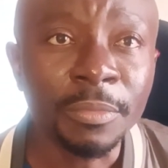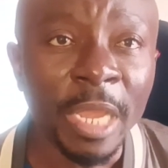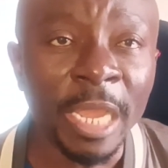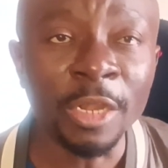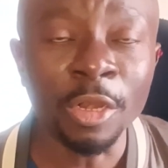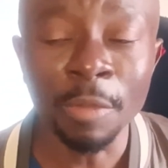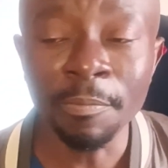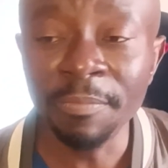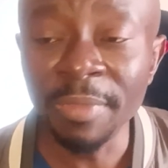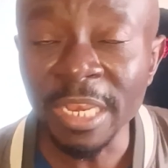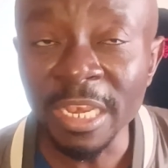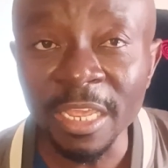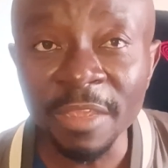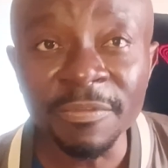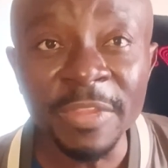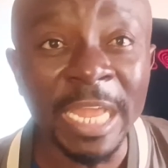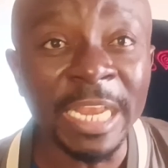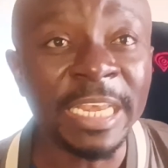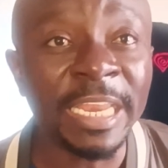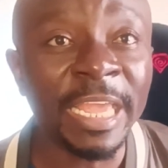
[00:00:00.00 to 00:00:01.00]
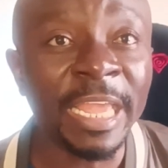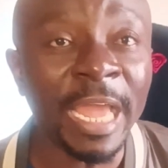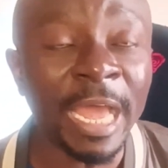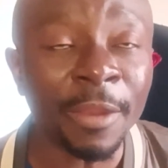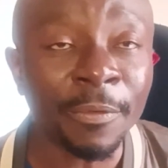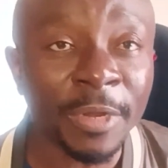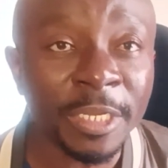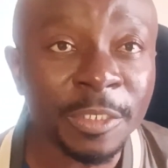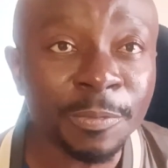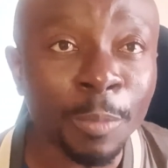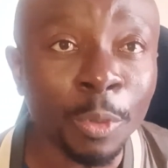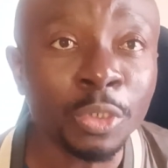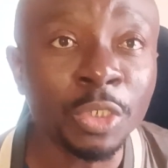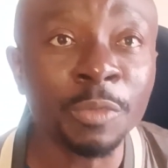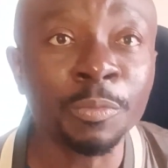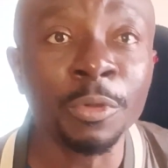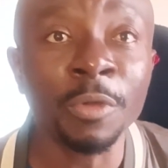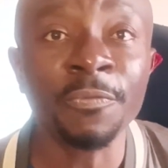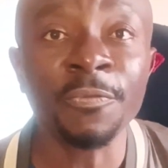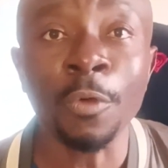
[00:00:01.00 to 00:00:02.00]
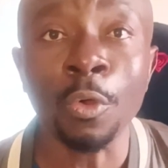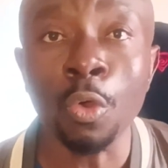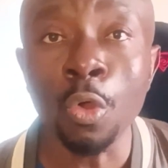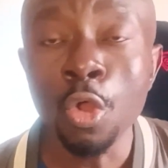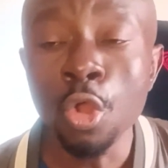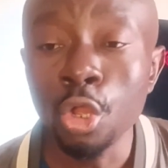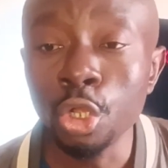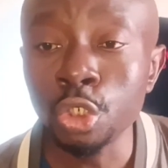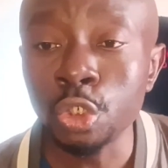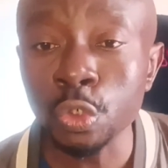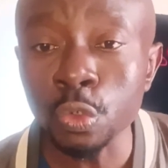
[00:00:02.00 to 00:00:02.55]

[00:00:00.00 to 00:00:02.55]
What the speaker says: I don't believe that they are responsible for a